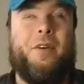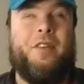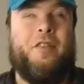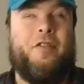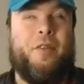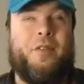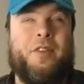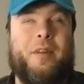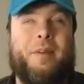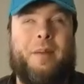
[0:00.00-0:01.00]
what this show is
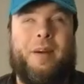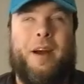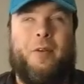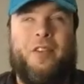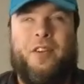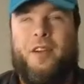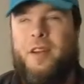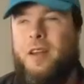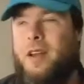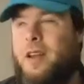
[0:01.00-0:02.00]
going to be about.
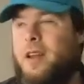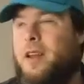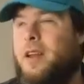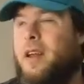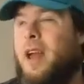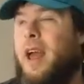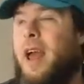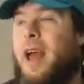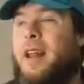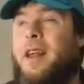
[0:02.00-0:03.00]

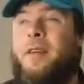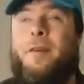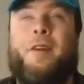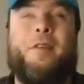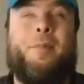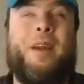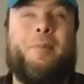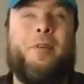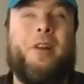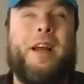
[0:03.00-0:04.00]
And if enough
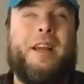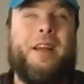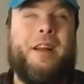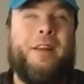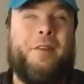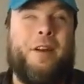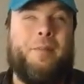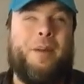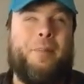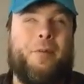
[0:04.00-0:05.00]
people like it, if
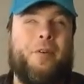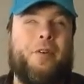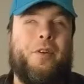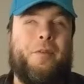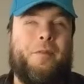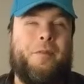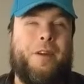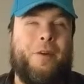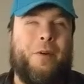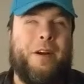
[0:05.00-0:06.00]
enough people
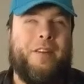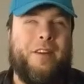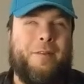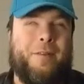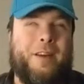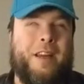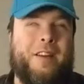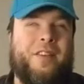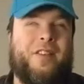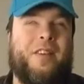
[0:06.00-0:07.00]
view it, if it
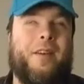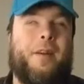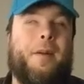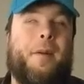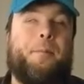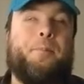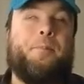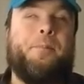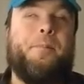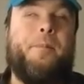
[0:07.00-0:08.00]
gets
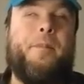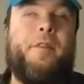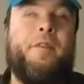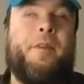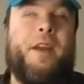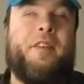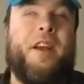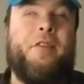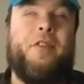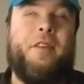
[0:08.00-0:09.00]
the
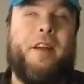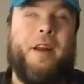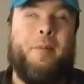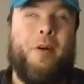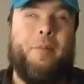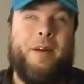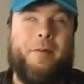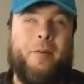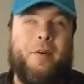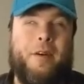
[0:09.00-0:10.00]
attention that I'm hoping
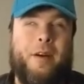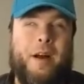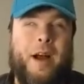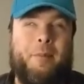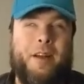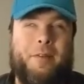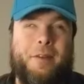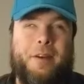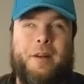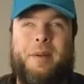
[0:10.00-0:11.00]
for, I'm
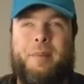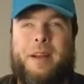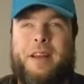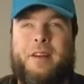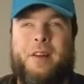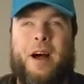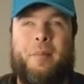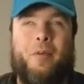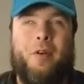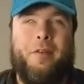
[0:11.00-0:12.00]
definitely going to be making a
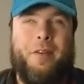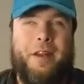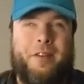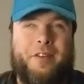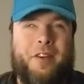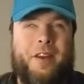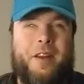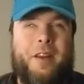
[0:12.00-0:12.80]
lot more of these.